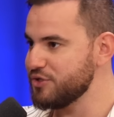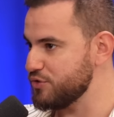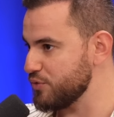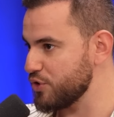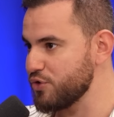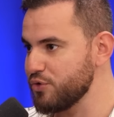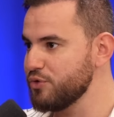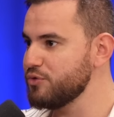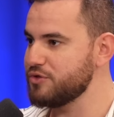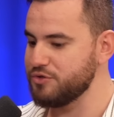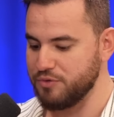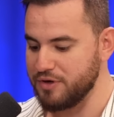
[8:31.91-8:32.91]
to
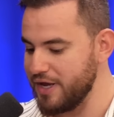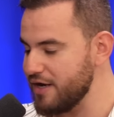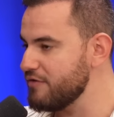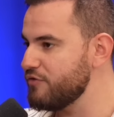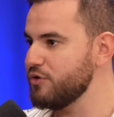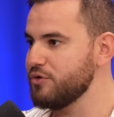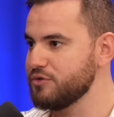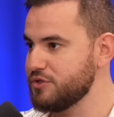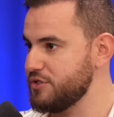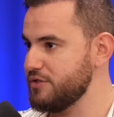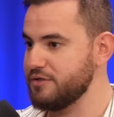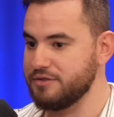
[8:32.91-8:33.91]
recruit, to interview,
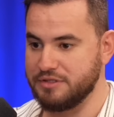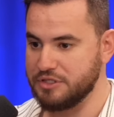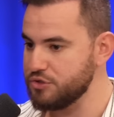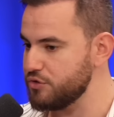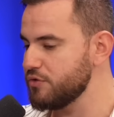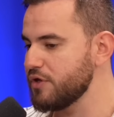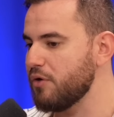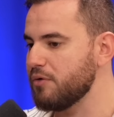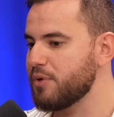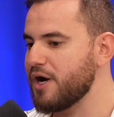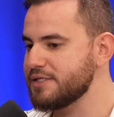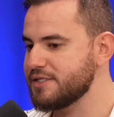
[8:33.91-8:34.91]
to do the
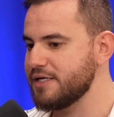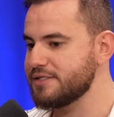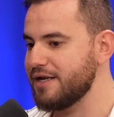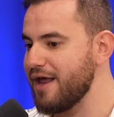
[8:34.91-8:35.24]
whole process.